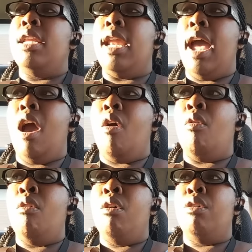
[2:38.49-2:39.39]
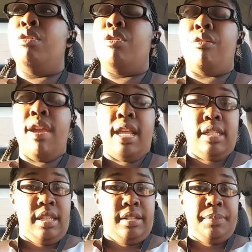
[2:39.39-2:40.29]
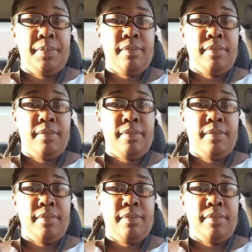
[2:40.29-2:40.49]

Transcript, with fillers: Now, granted,